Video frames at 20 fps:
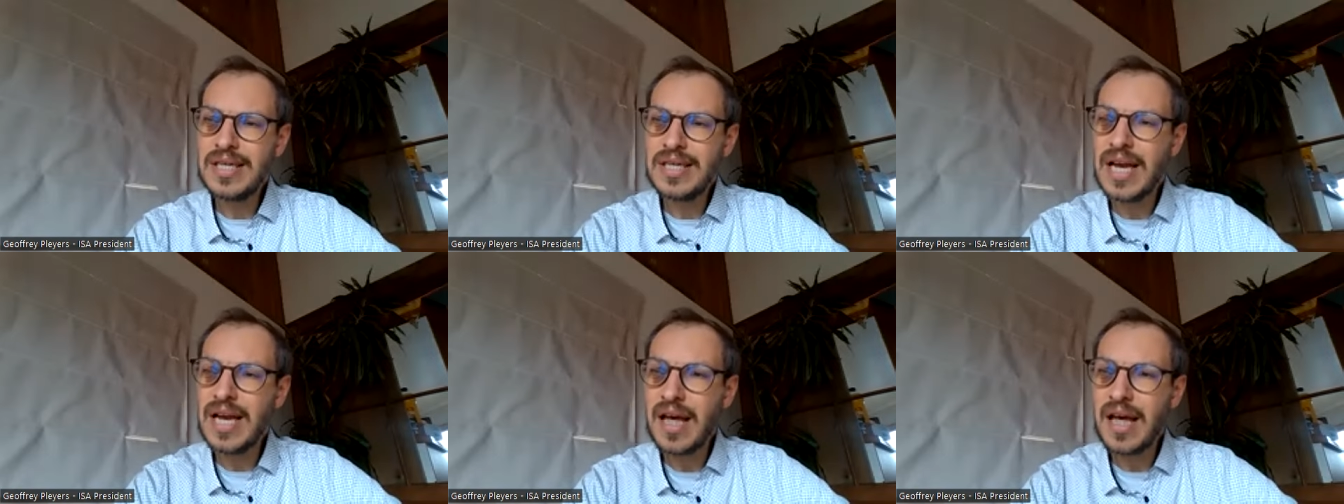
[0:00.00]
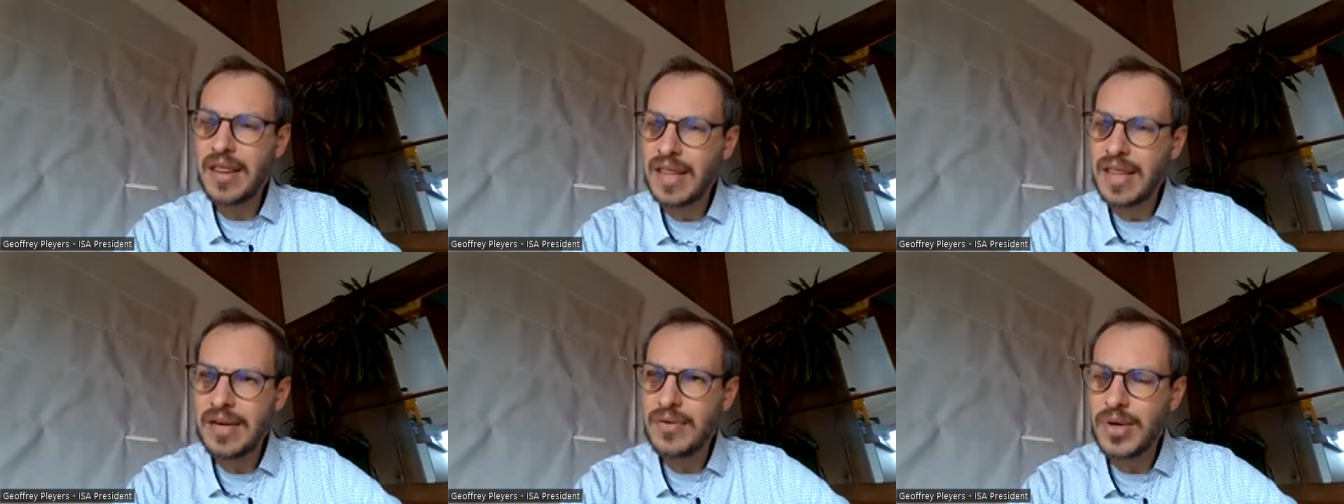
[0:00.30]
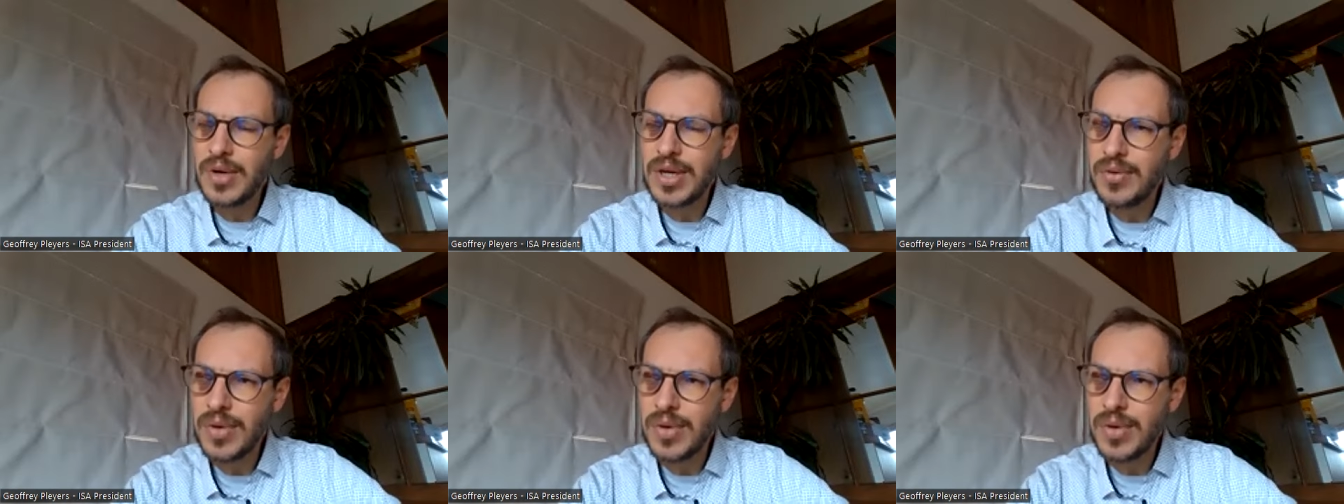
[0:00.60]
I, I
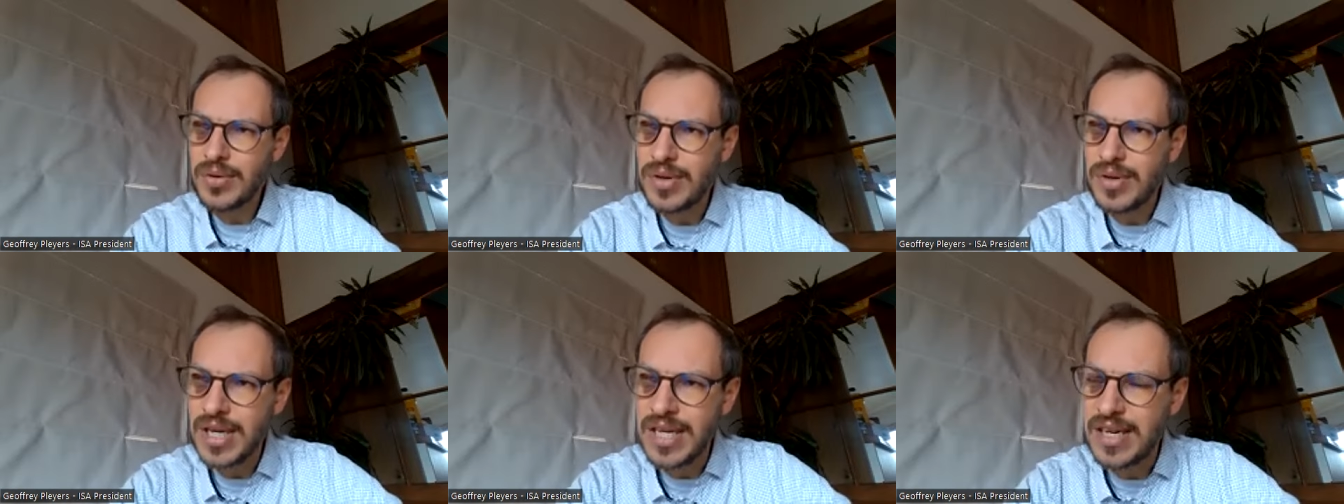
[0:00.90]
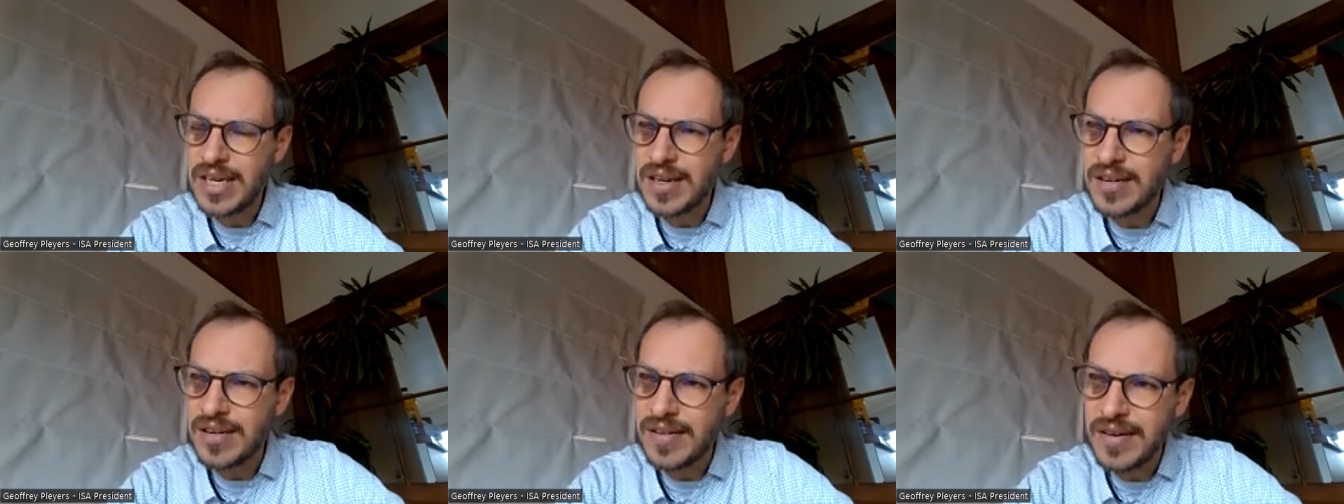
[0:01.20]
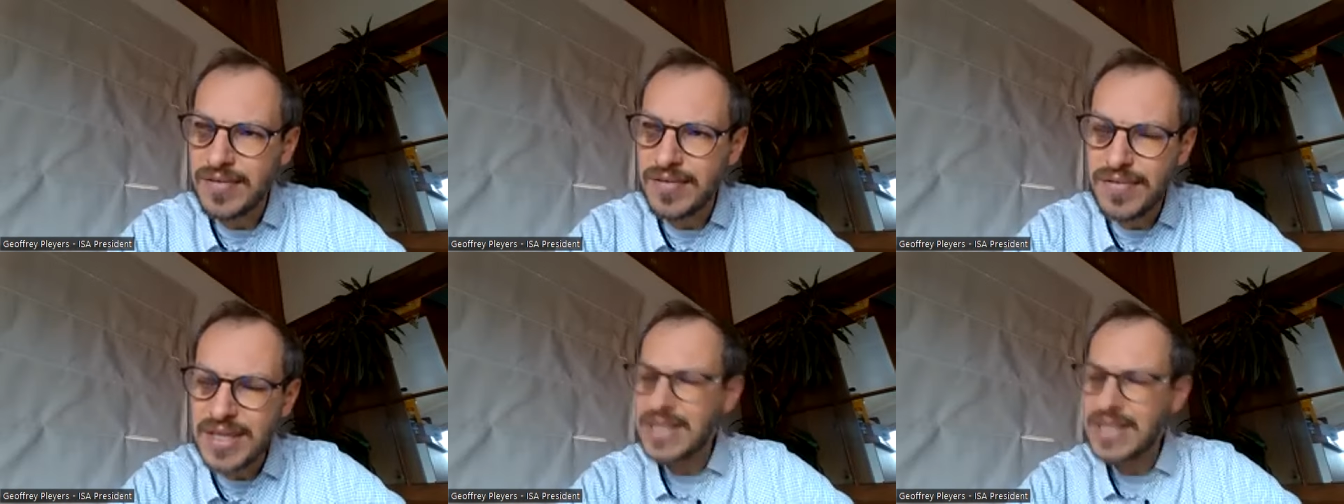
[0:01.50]
think we, we are today in a,
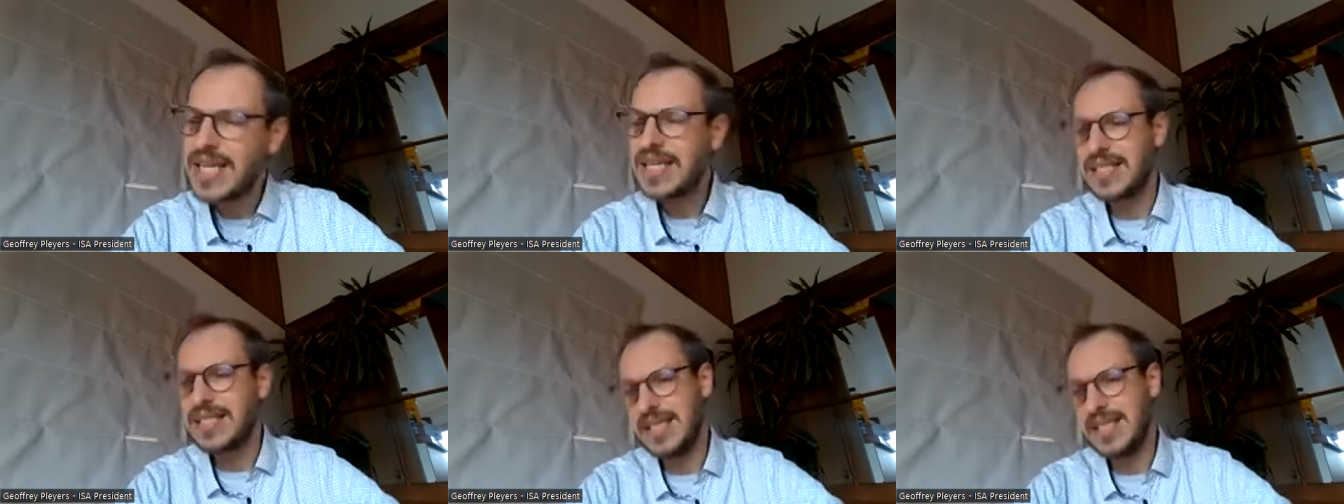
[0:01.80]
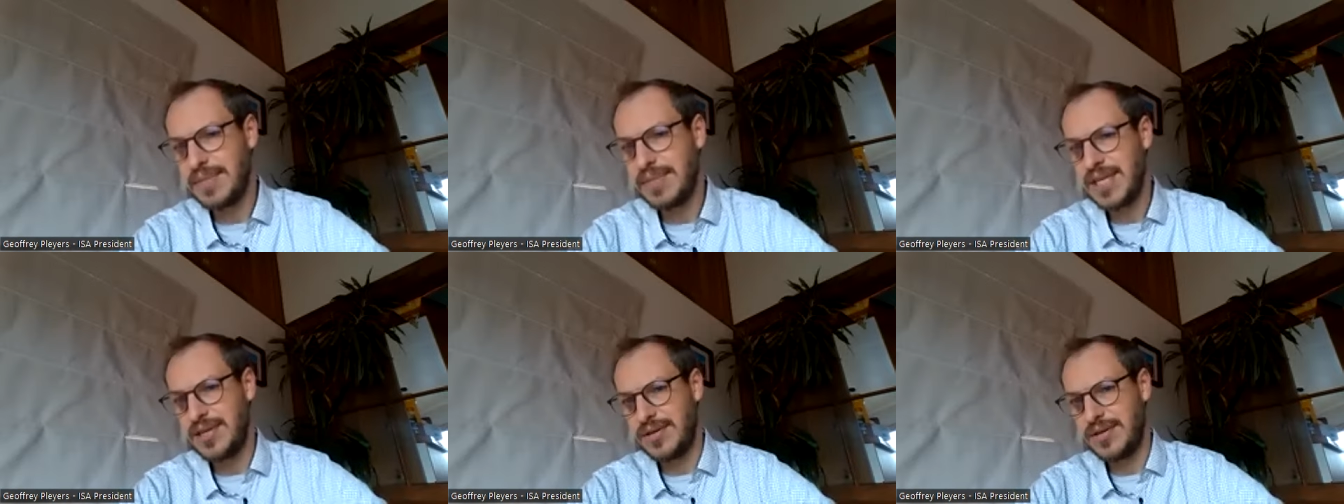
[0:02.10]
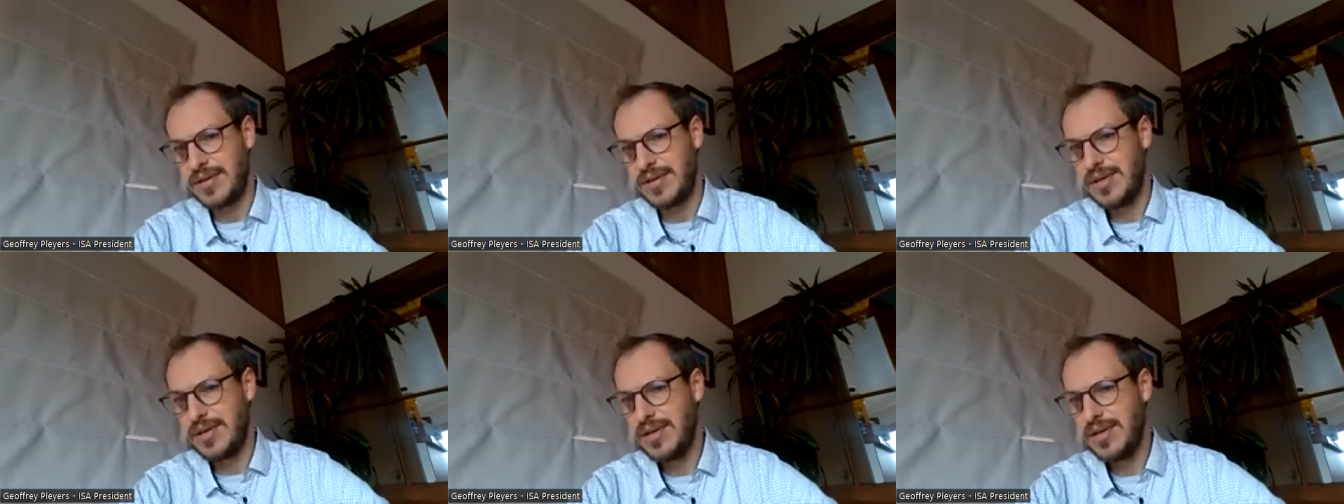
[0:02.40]
in a fantastic period